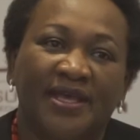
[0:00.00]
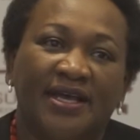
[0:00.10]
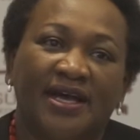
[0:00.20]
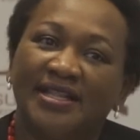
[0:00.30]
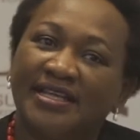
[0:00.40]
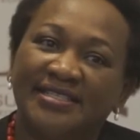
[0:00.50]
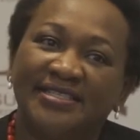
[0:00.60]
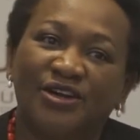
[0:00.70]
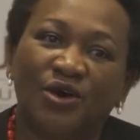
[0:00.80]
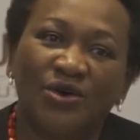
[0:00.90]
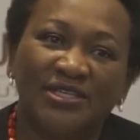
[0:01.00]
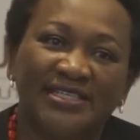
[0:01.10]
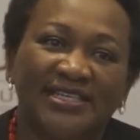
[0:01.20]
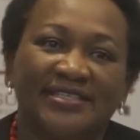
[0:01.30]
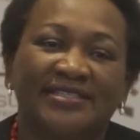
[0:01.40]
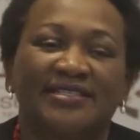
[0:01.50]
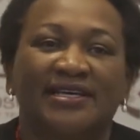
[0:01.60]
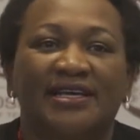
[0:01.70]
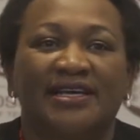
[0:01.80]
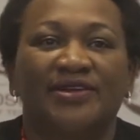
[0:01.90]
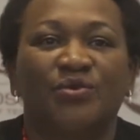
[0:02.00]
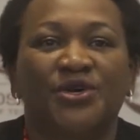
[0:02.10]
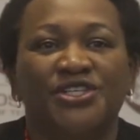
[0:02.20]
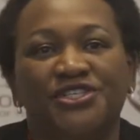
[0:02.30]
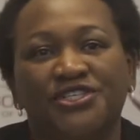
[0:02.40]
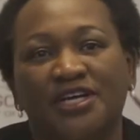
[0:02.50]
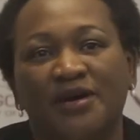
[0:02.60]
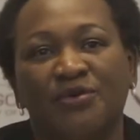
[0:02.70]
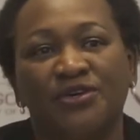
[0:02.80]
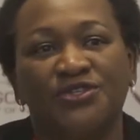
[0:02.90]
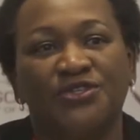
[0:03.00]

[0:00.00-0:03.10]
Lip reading: and that is the context in which I'm going to